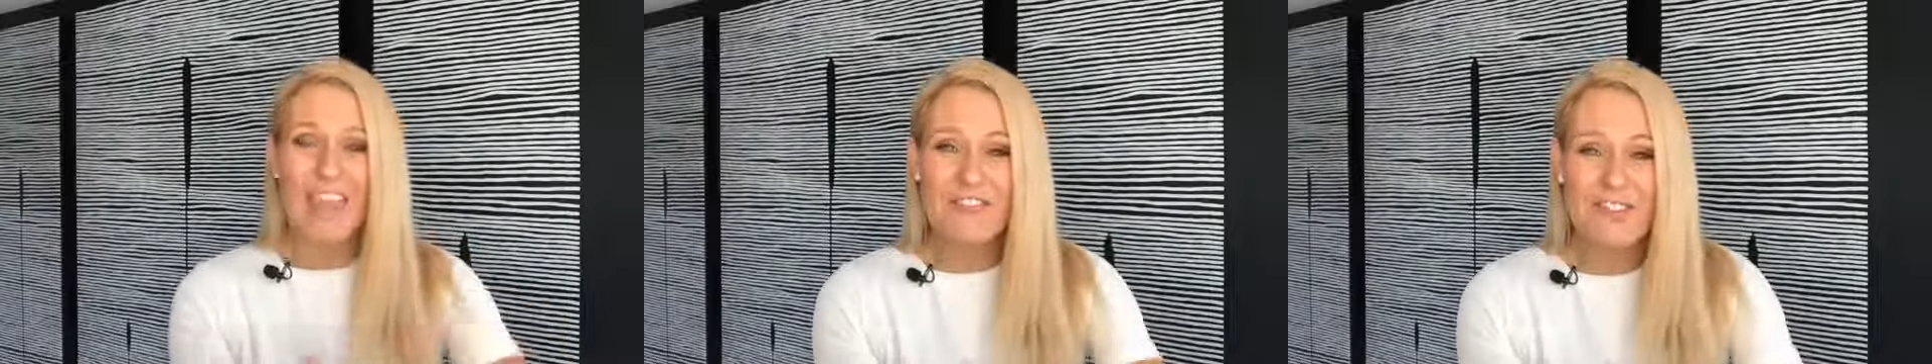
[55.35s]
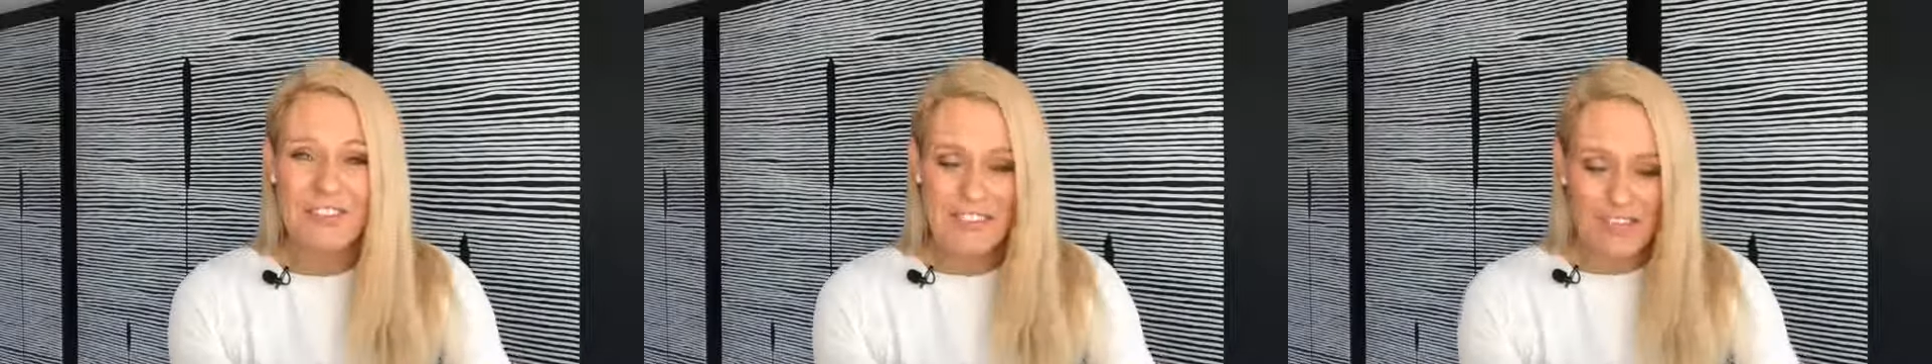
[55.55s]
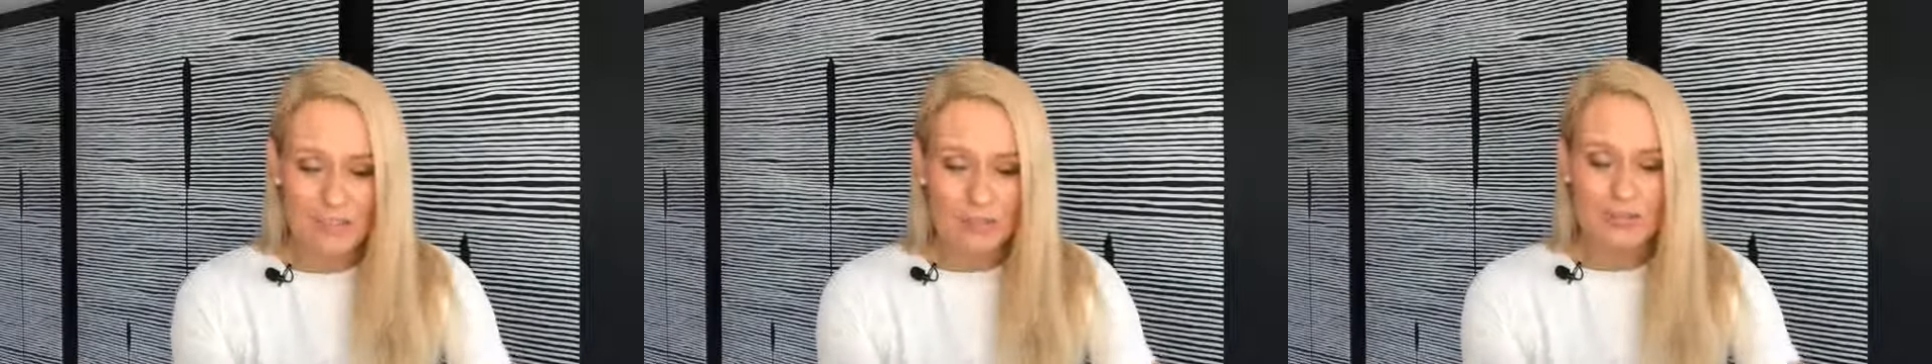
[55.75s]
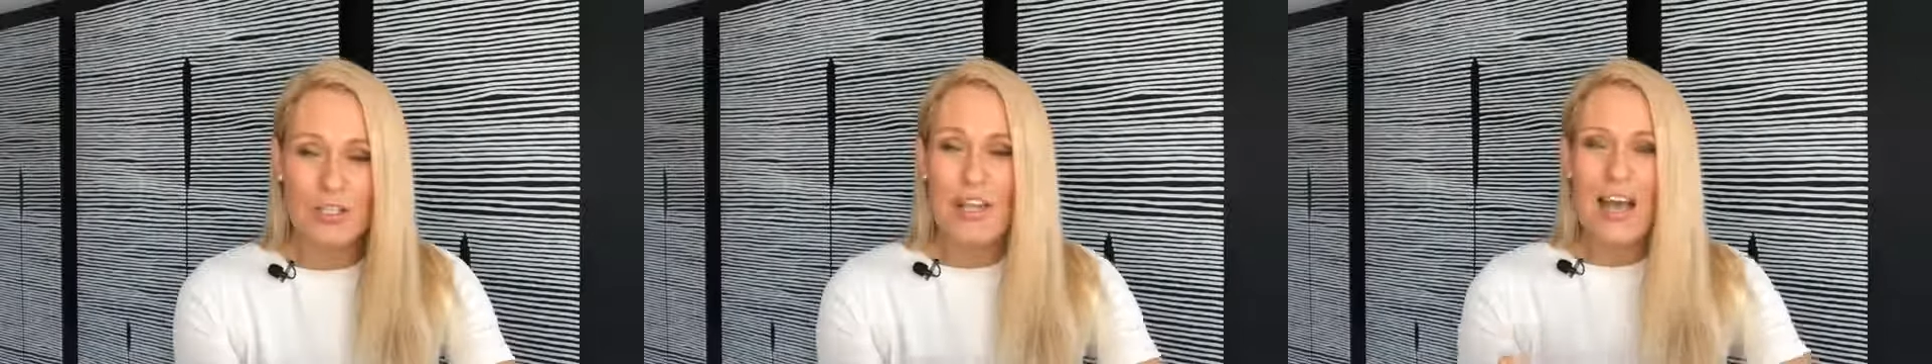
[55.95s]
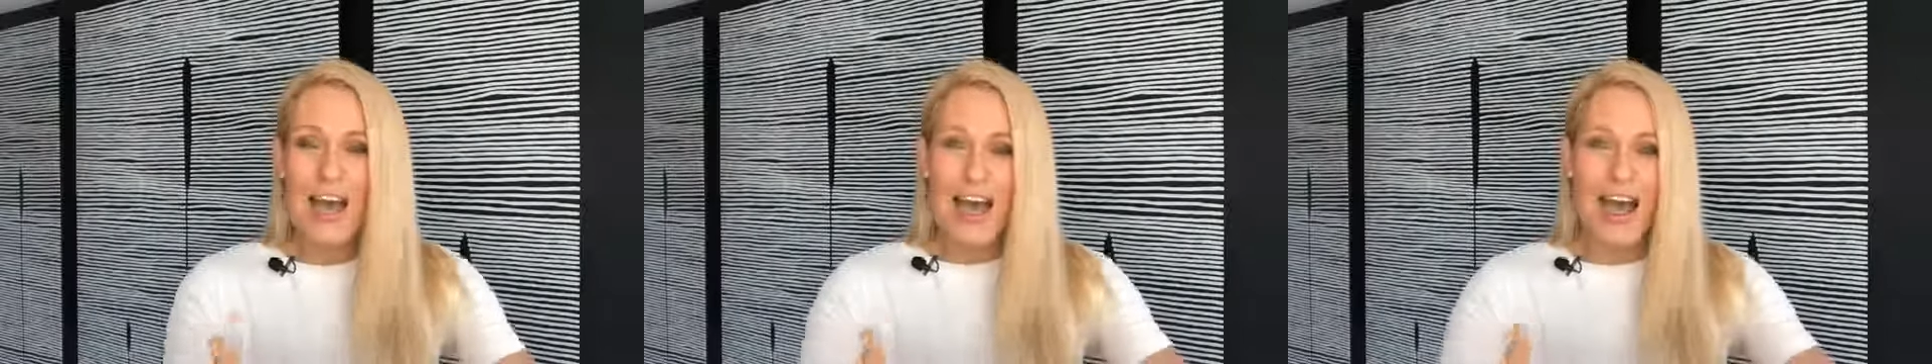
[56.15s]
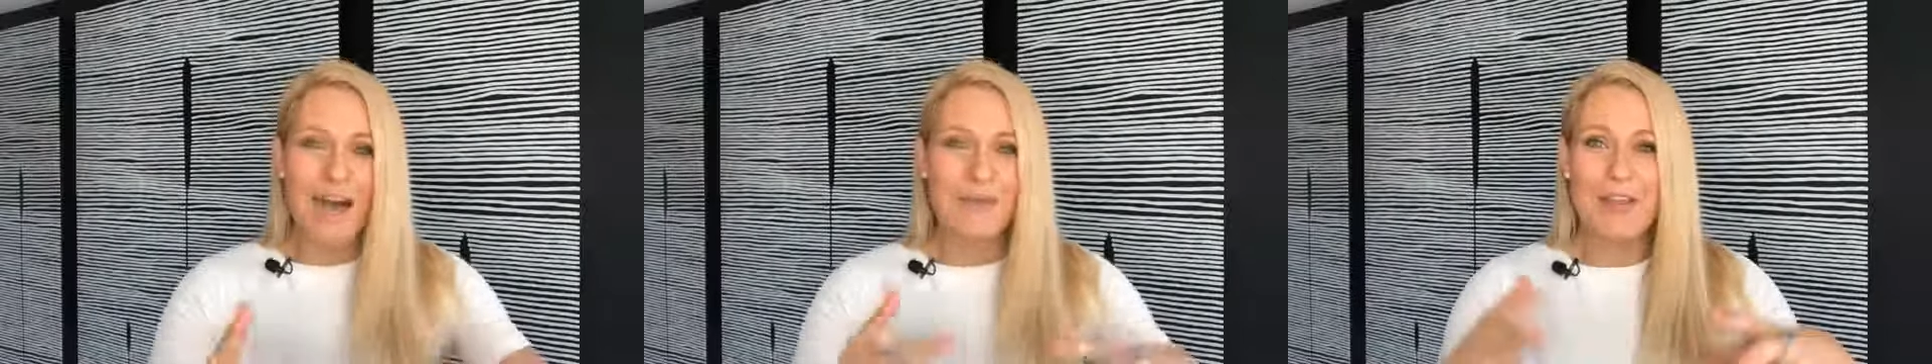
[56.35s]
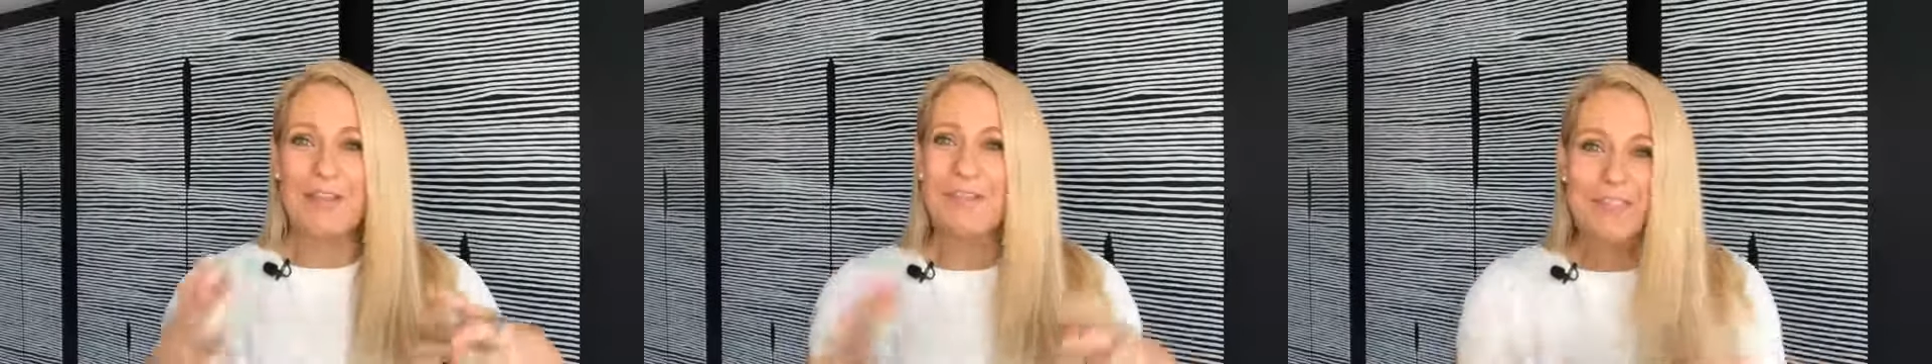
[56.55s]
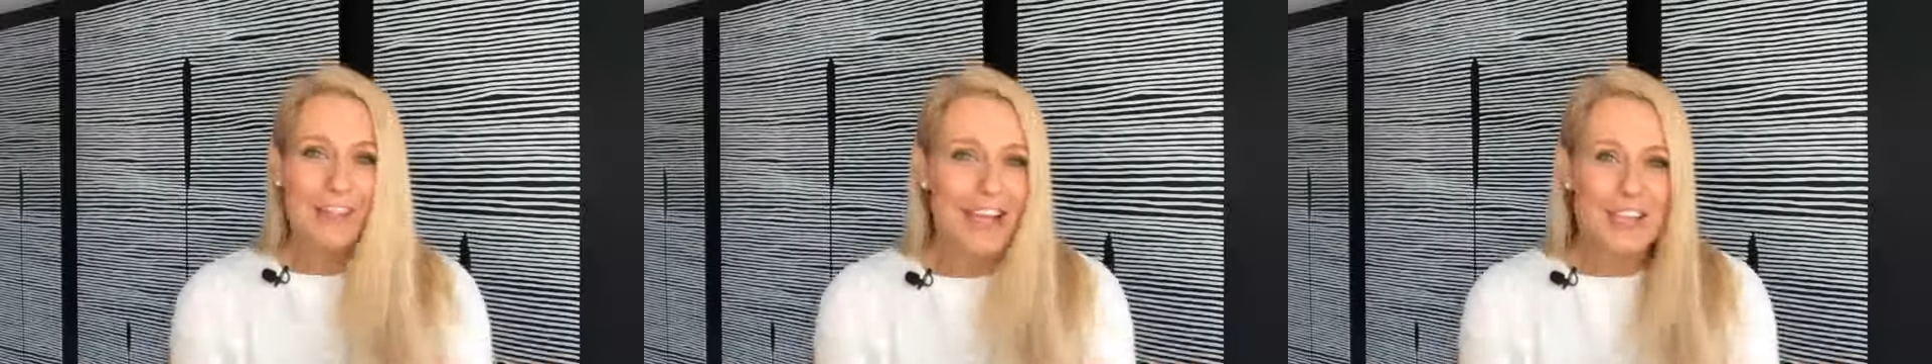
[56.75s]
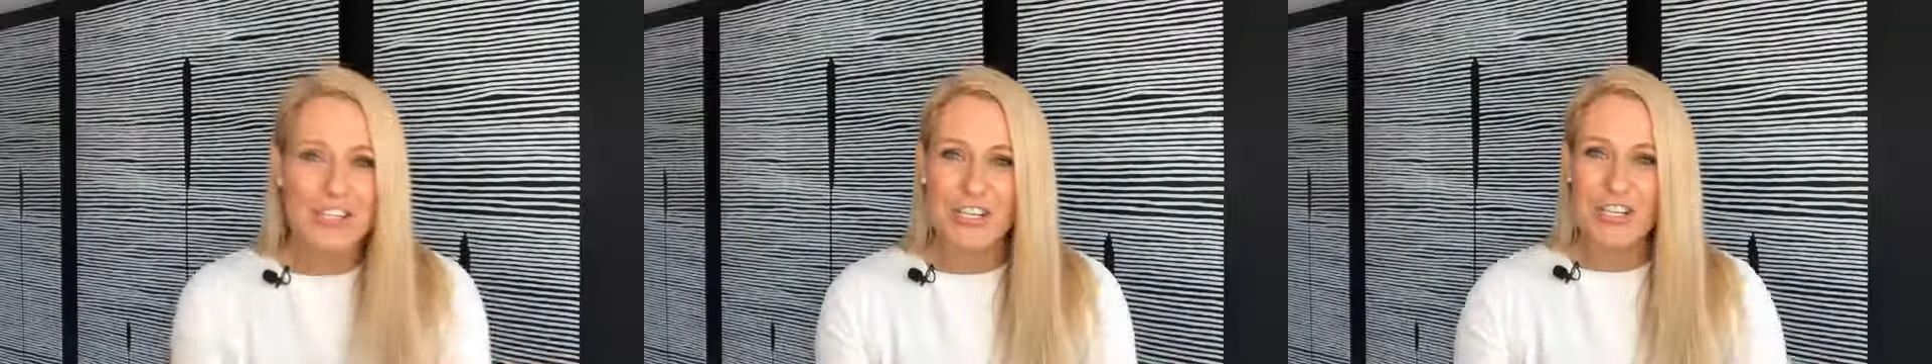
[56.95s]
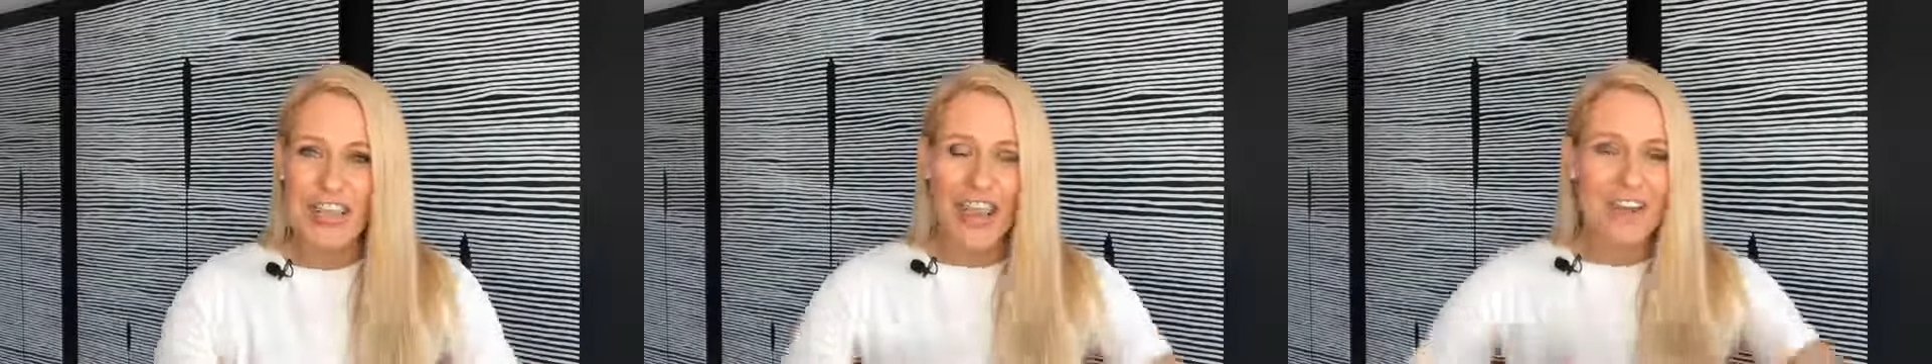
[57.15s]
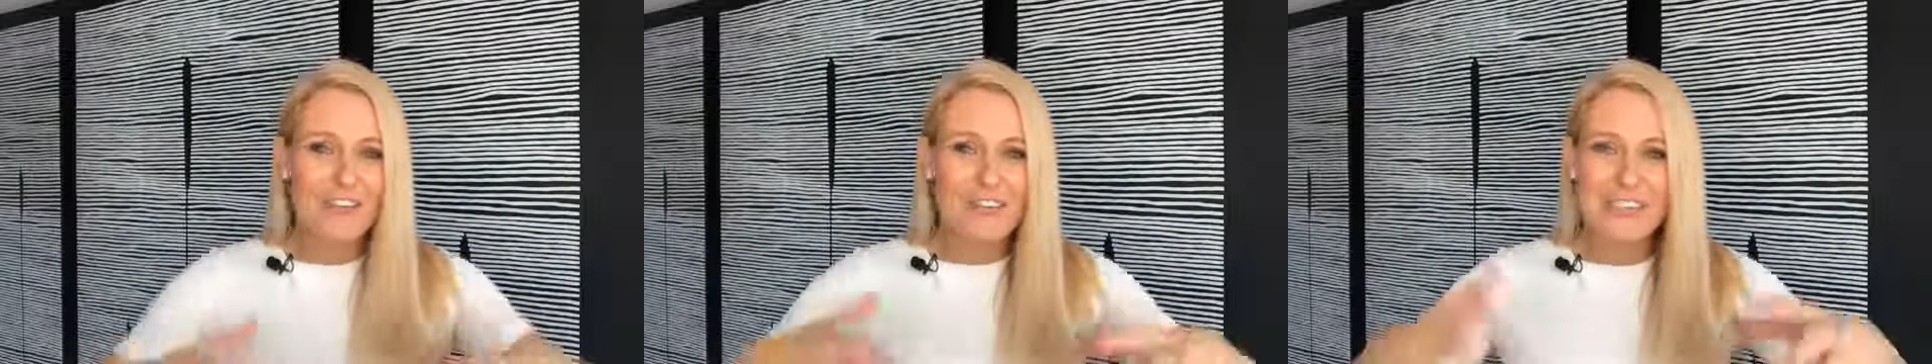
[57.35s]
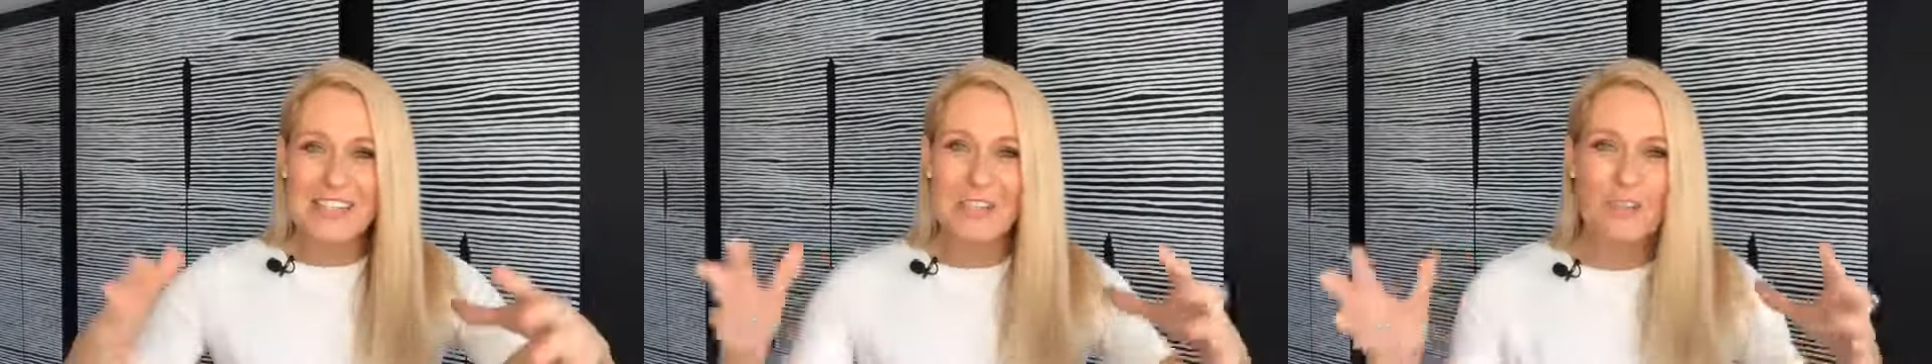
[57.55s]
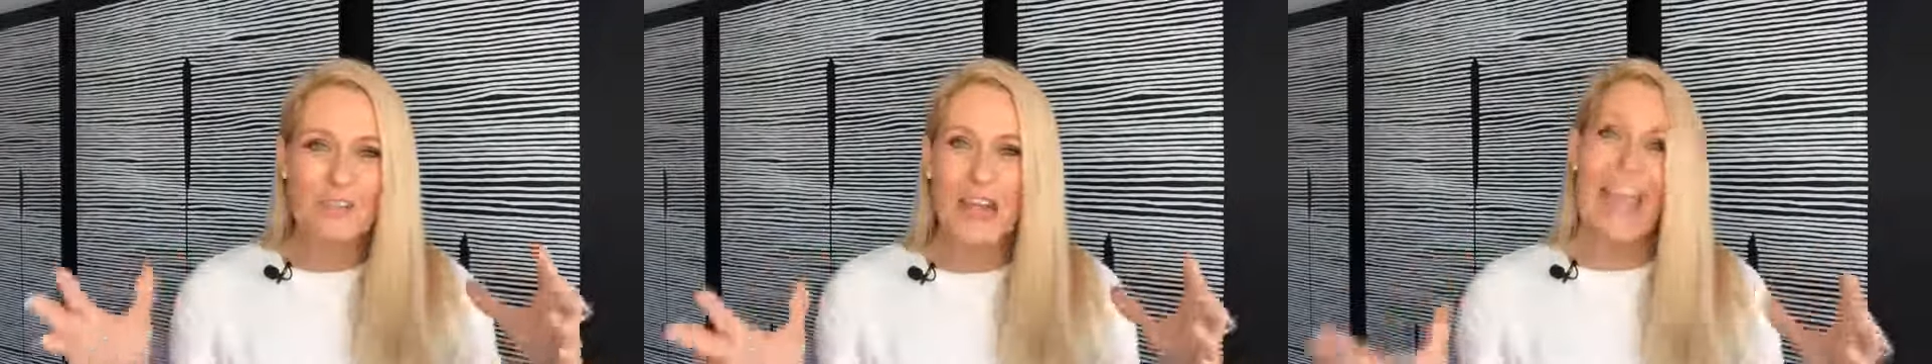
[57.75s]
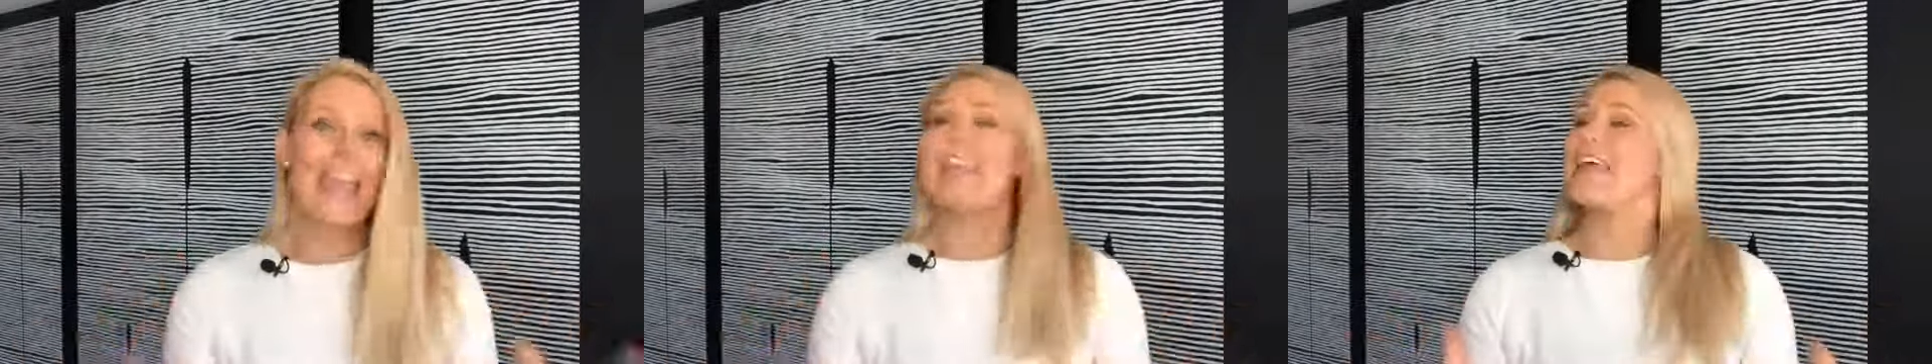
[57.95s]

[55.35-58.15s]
every single inflection, every single